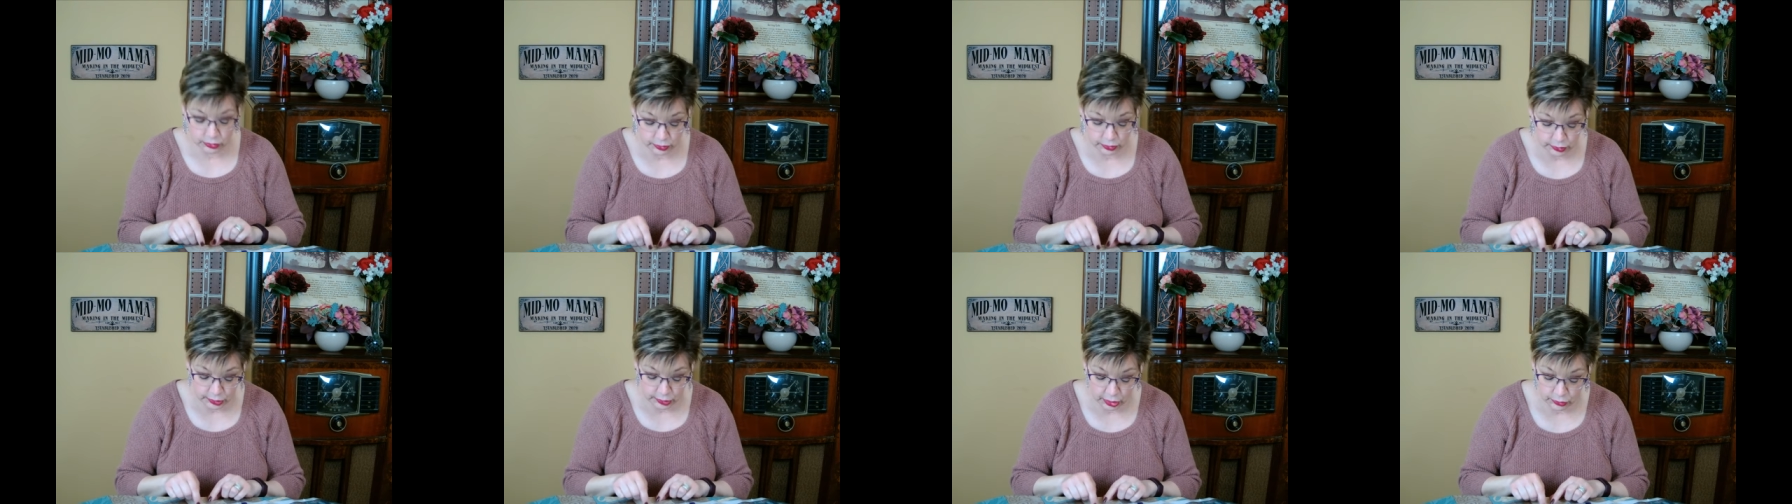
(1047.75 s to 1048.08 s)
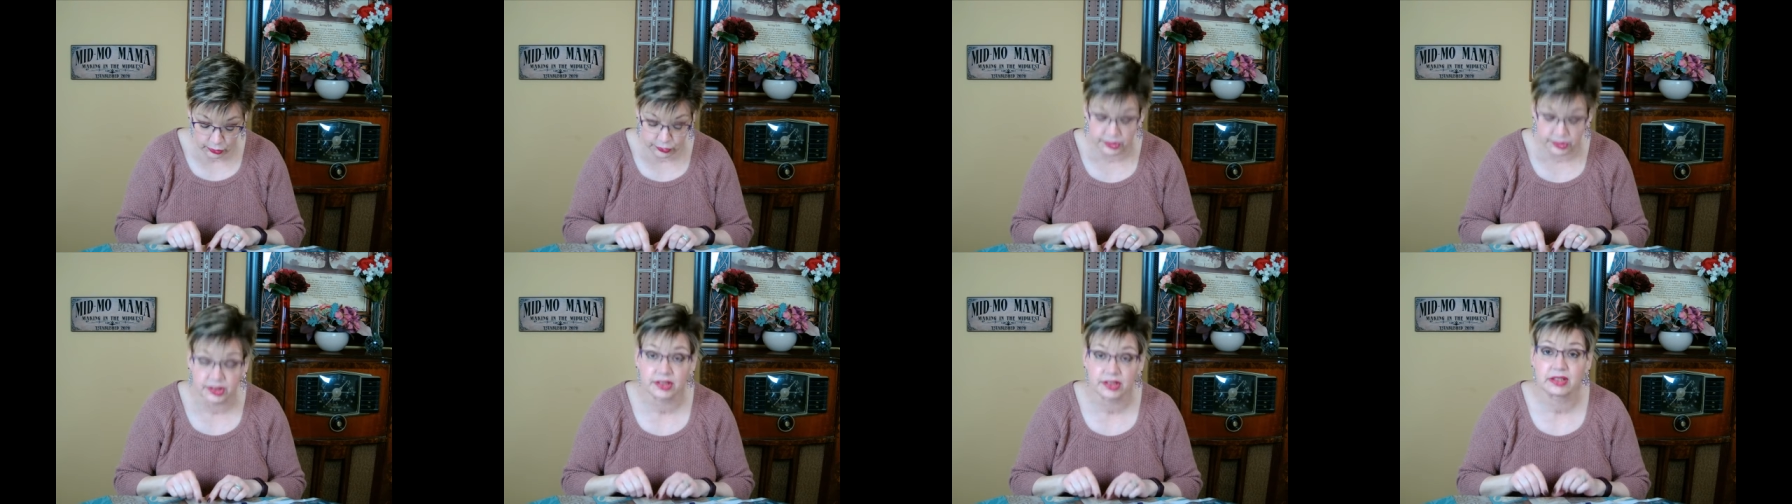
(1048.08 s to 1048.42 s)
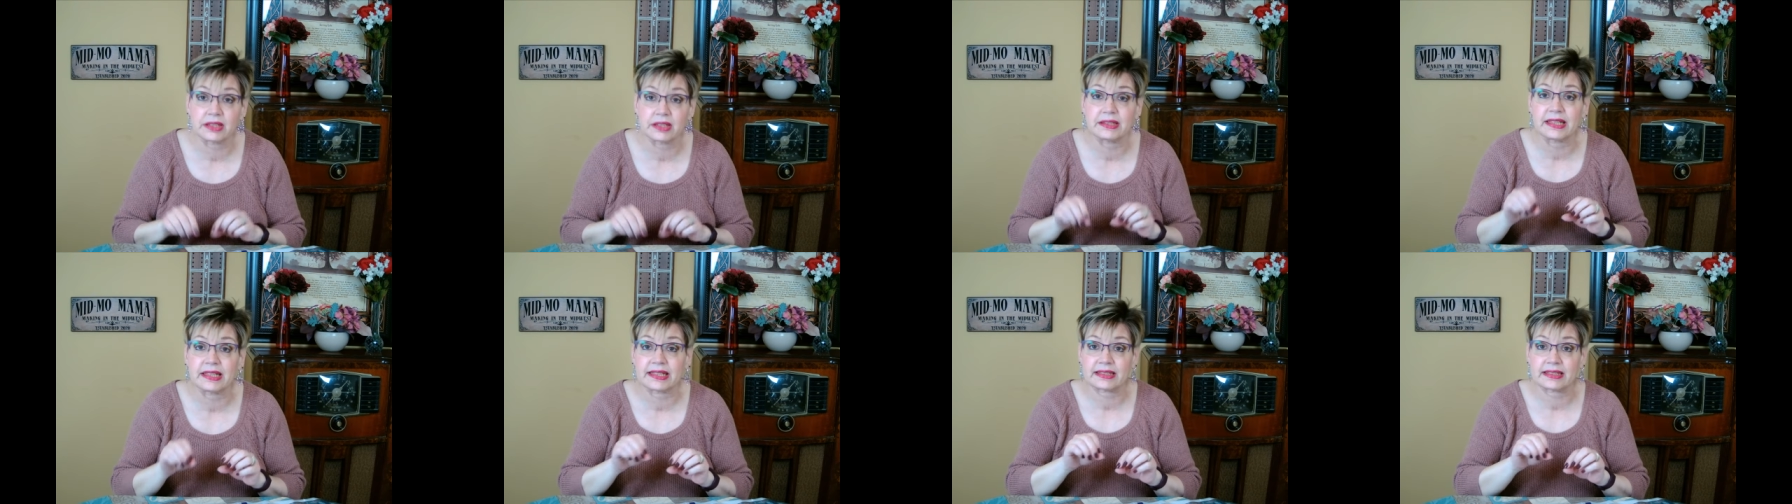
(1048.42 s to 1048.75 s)
go to
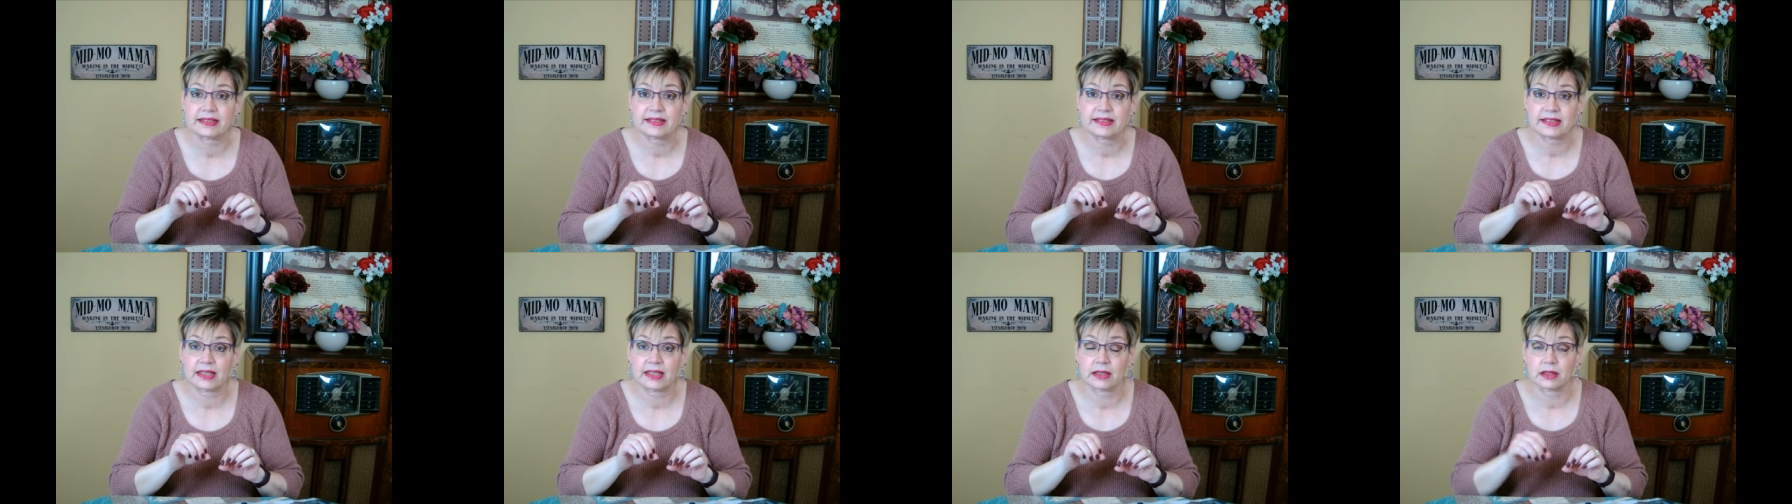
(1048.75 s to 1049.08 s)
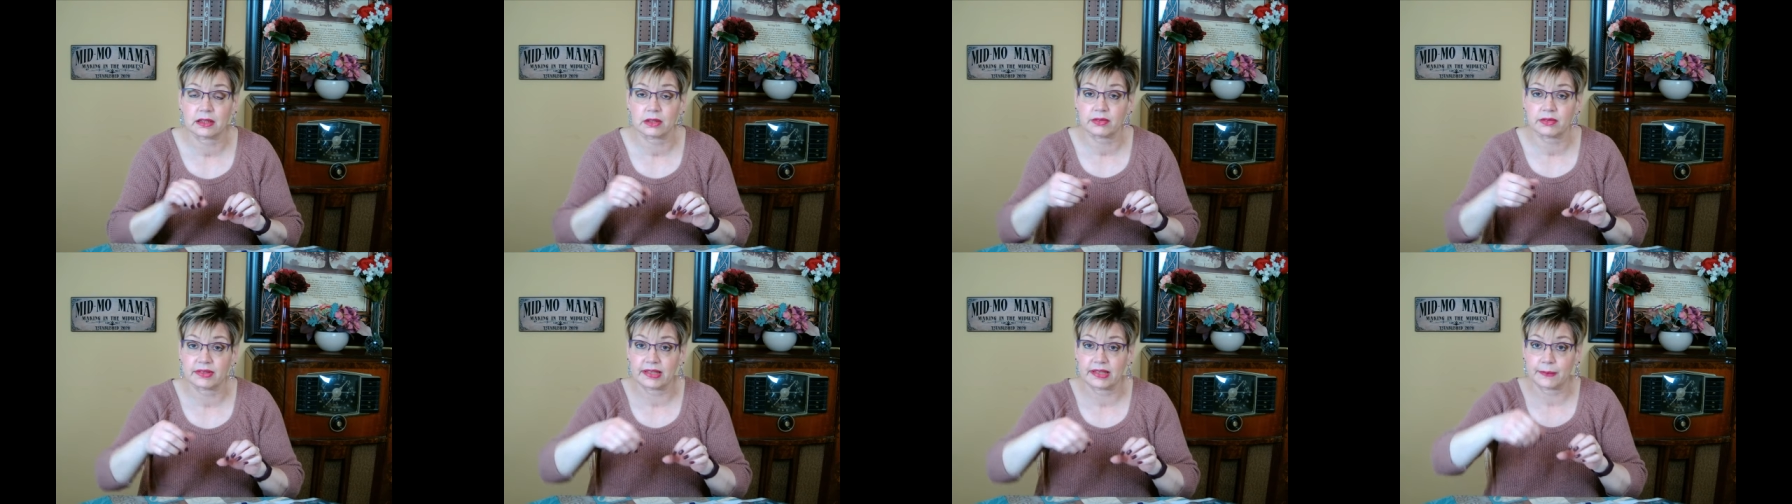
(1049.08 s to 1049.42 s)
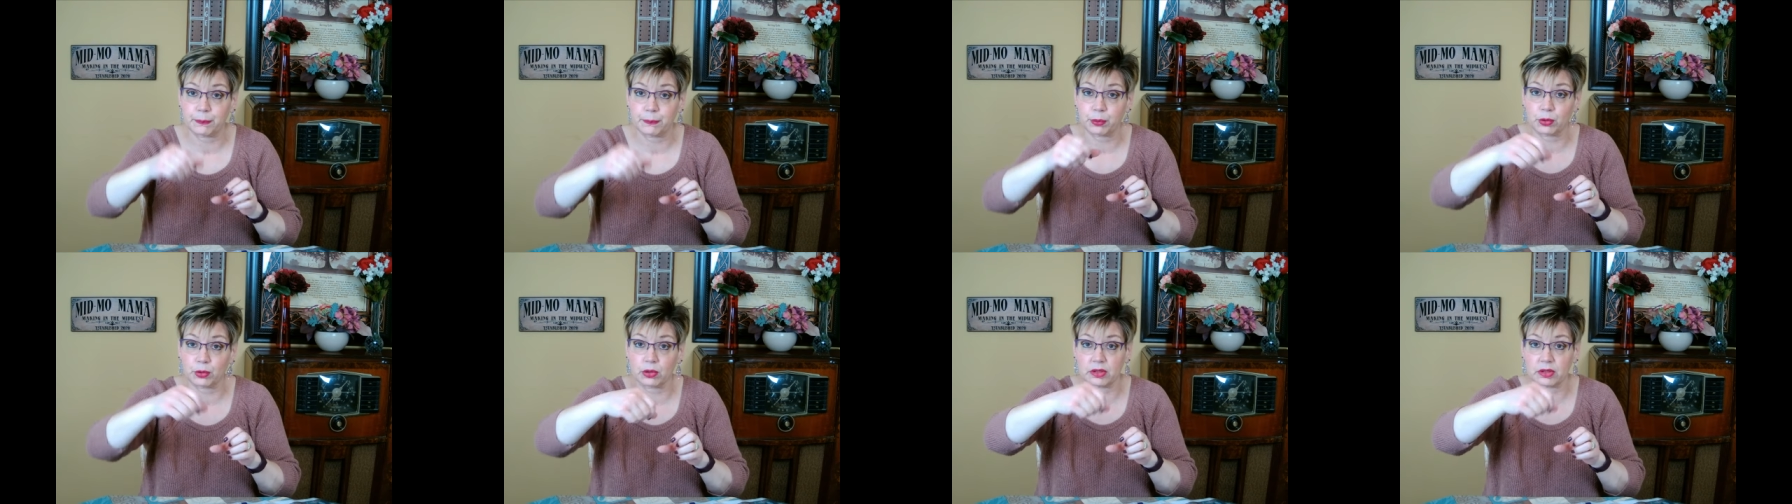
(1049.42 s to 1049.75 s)
the next color and I
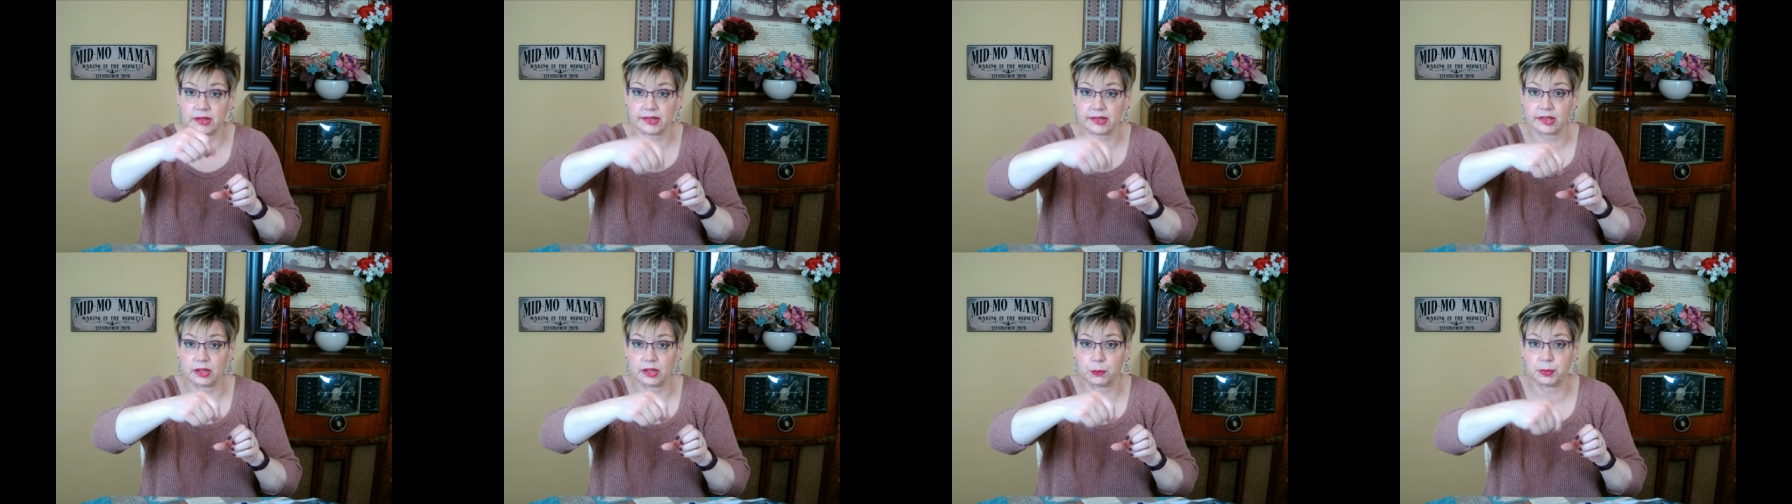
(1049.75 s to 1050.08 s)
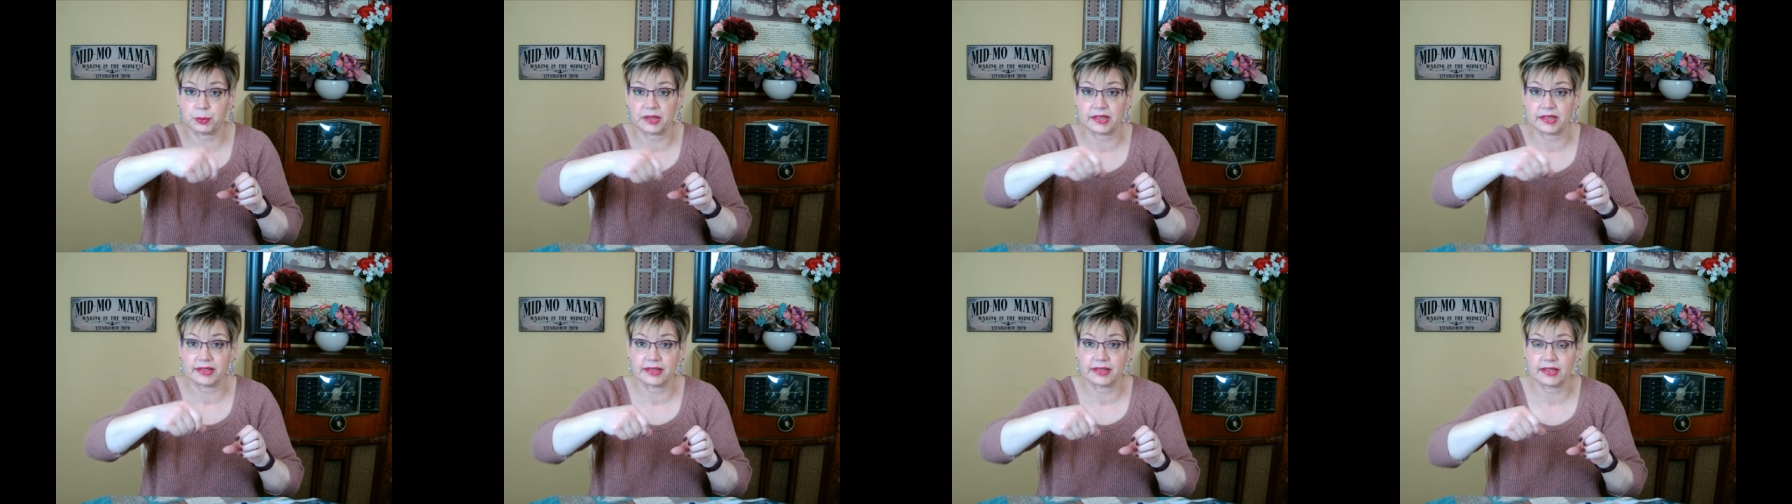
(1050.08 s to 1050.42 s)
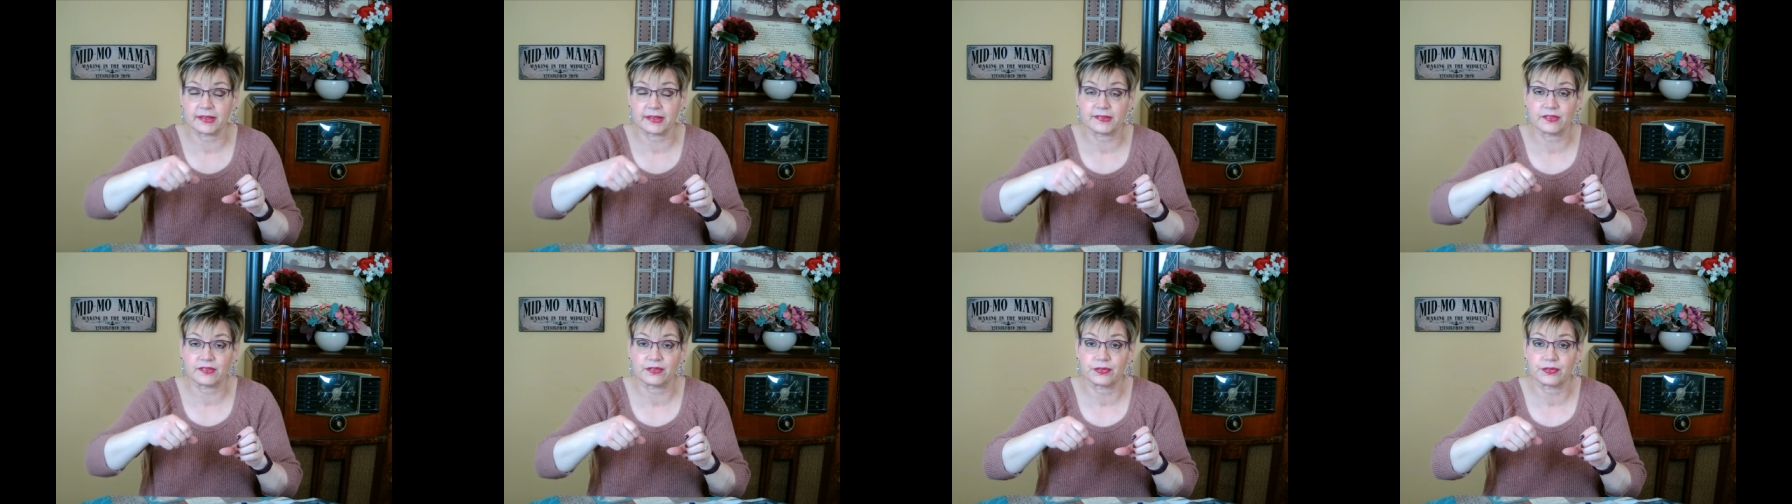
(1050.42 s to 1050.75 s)
pour a little bit
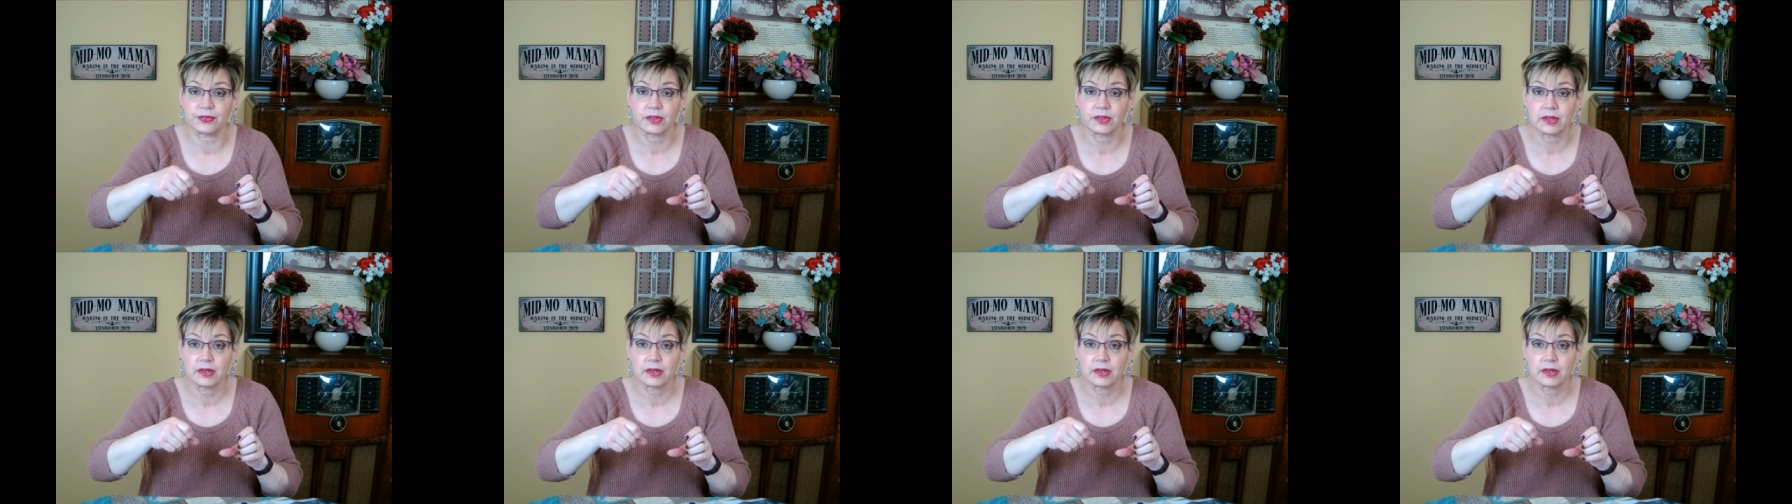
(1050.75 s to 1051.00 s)
of